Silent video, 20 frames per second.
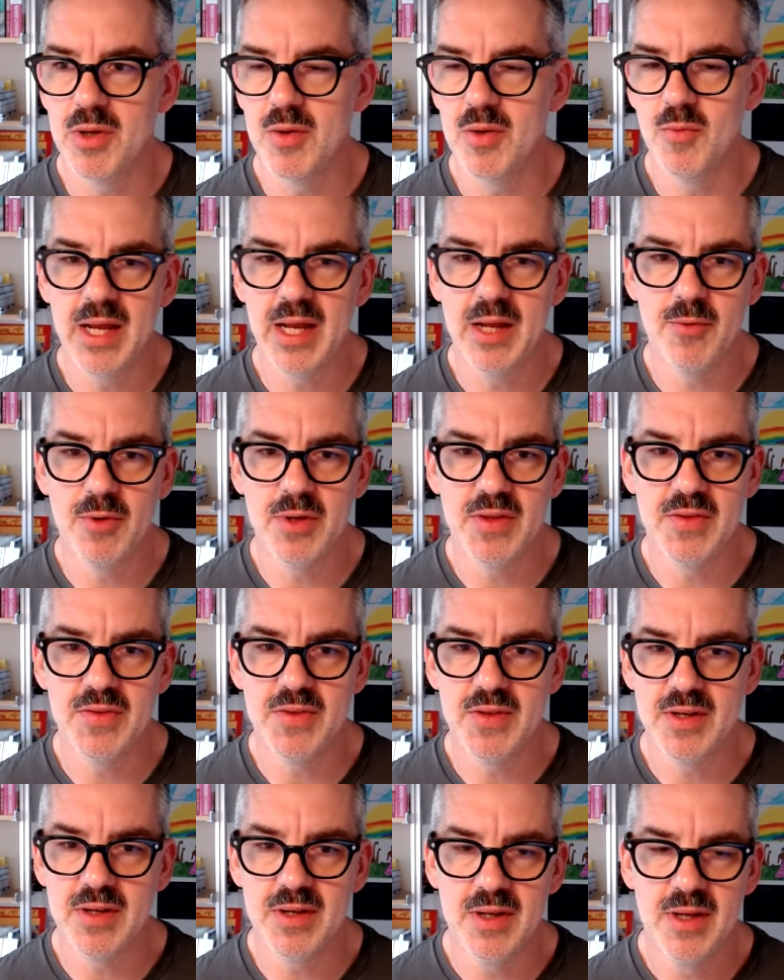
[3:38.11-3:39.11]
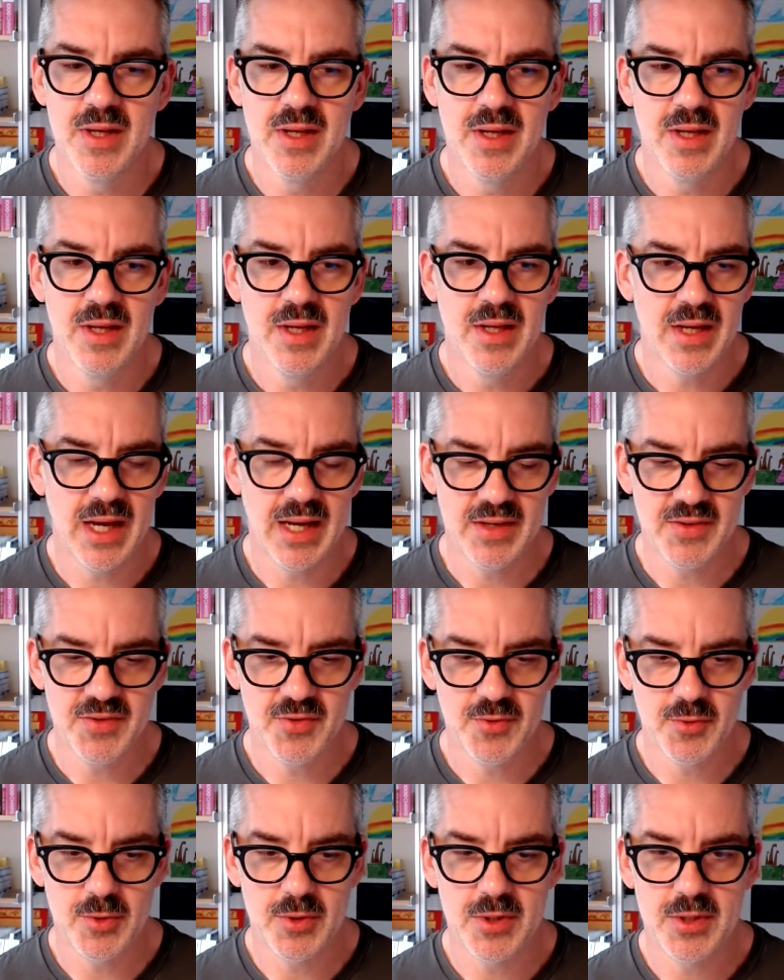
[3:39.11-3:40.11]
When I was in high
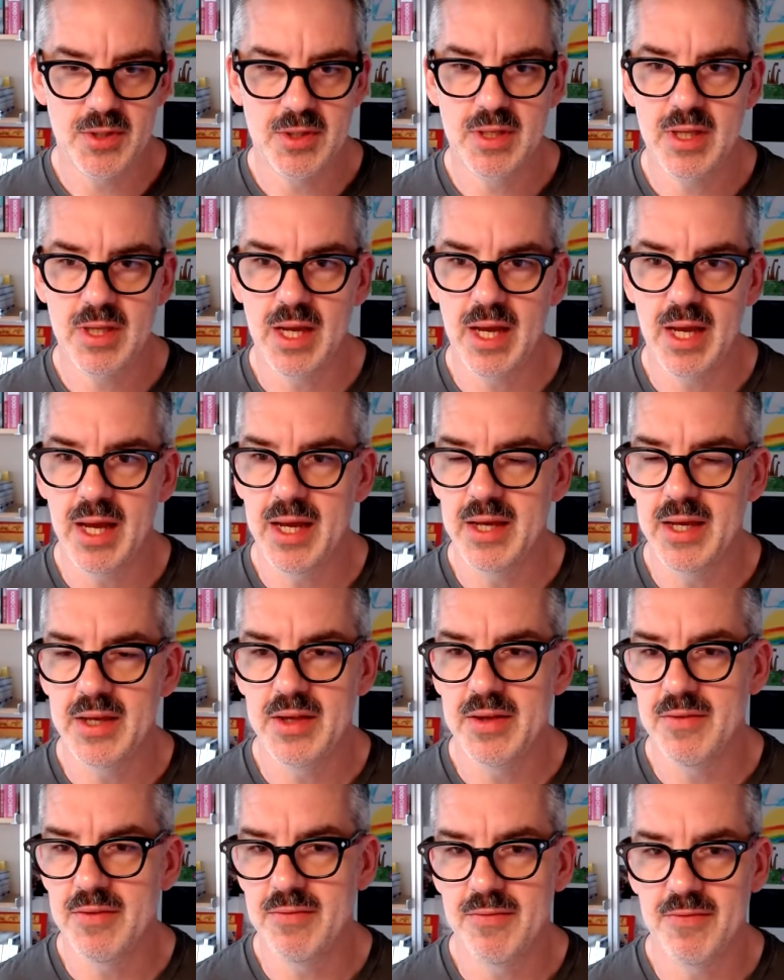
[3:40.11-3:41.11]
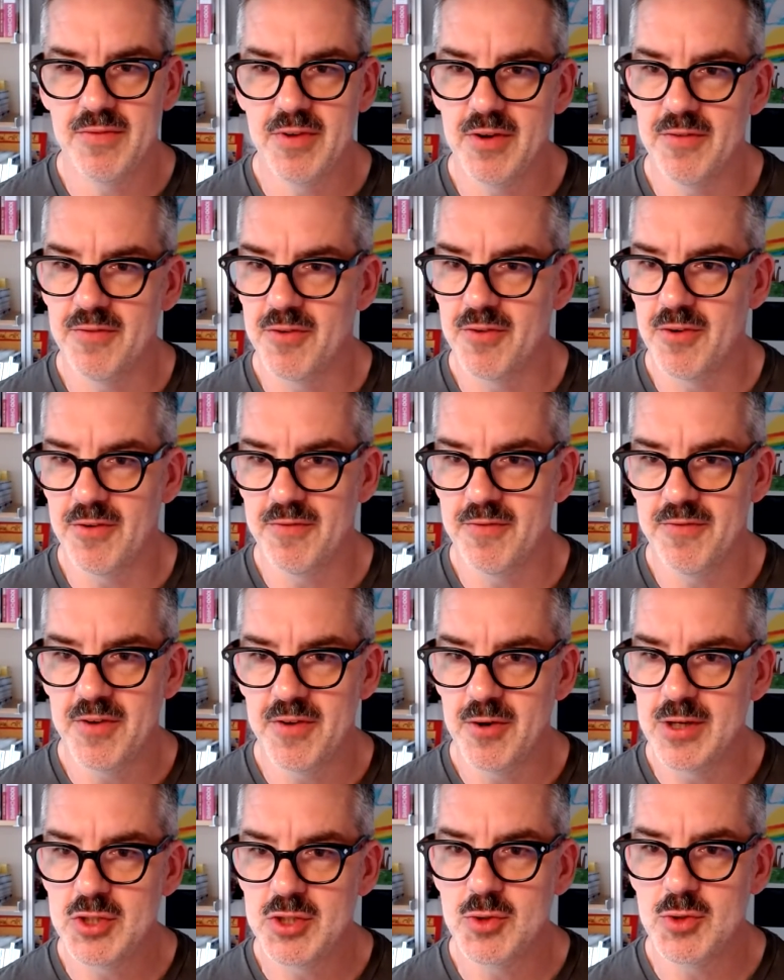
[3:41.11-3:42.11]
school, I, for a very
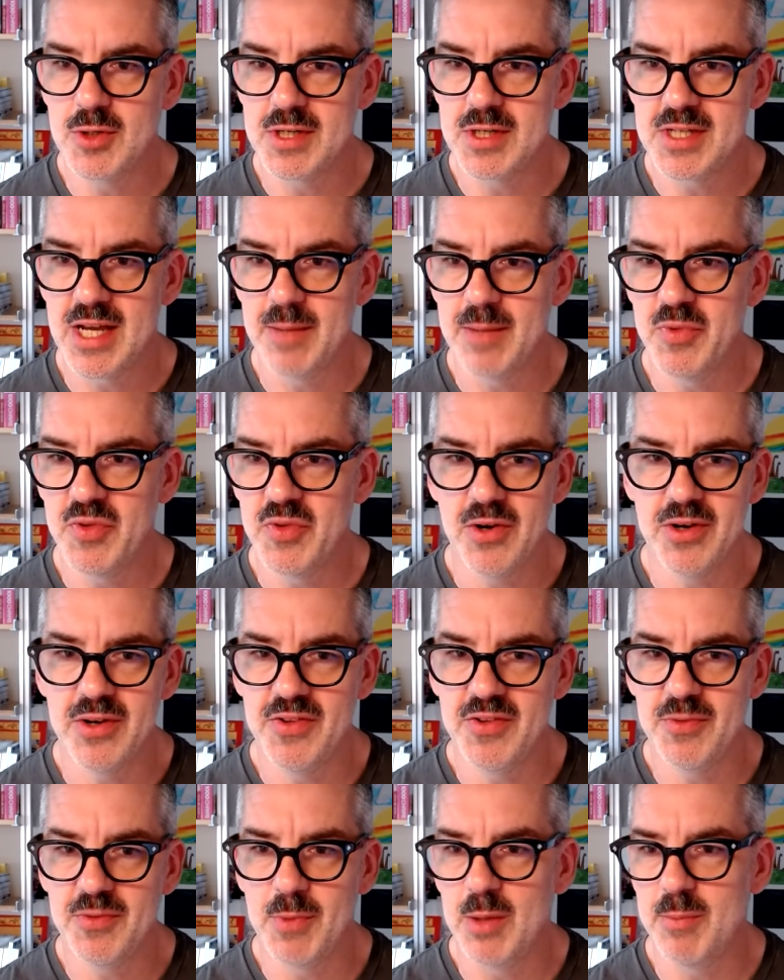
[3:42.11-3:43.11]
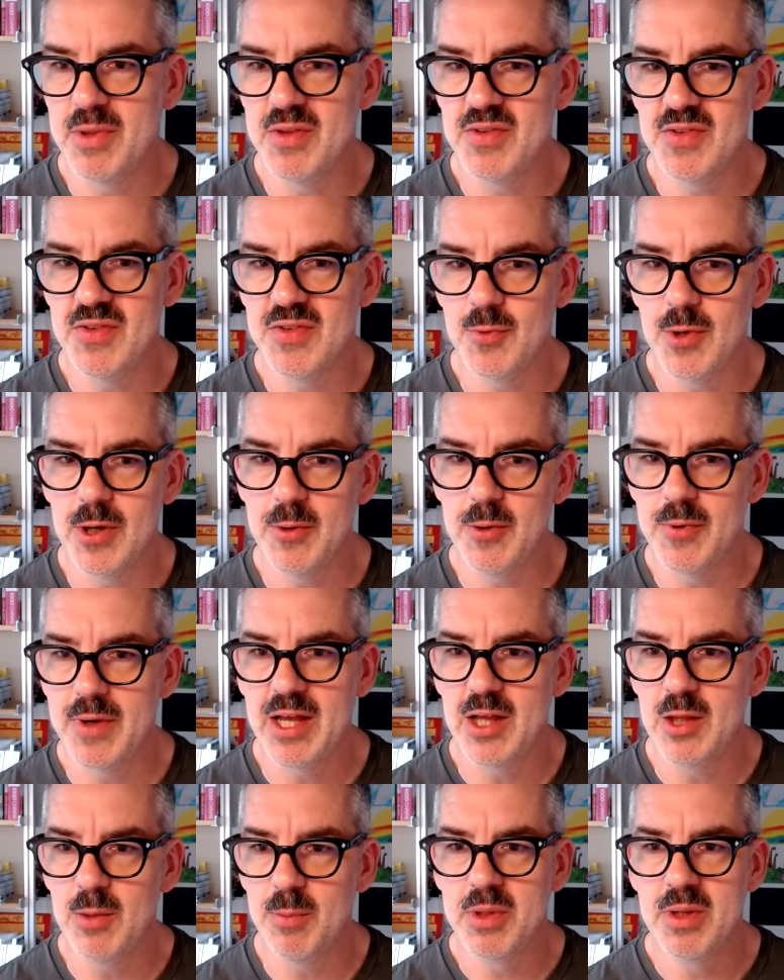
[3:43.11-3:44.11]
short time, started a small business where I would
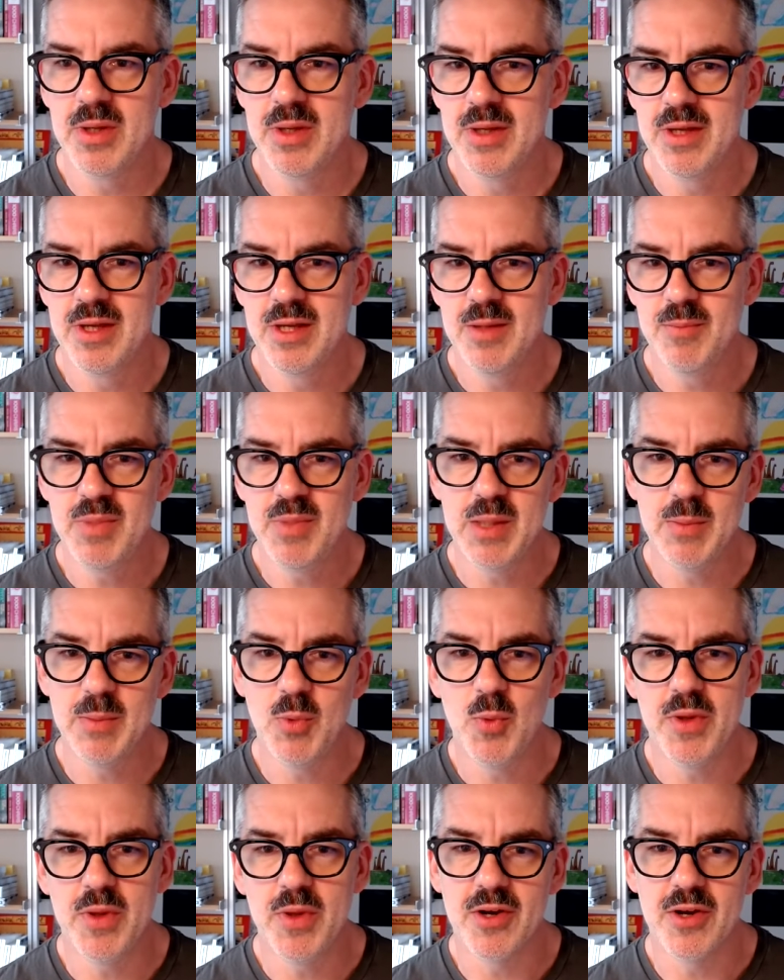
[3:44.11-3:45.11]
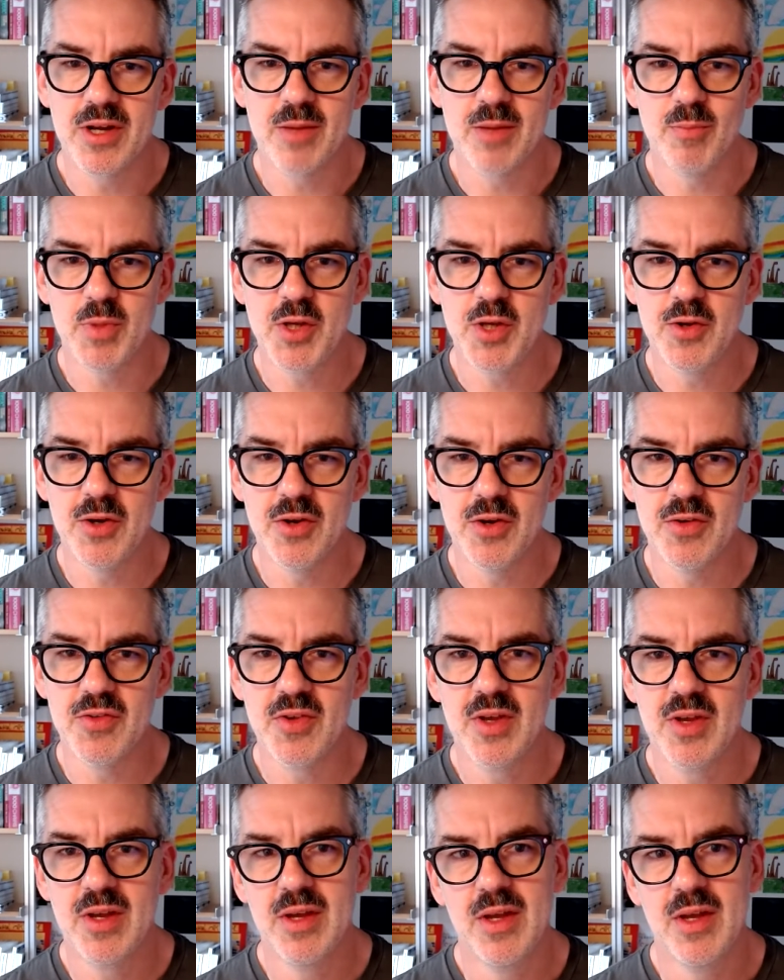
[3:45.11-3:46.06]
help people with their computers.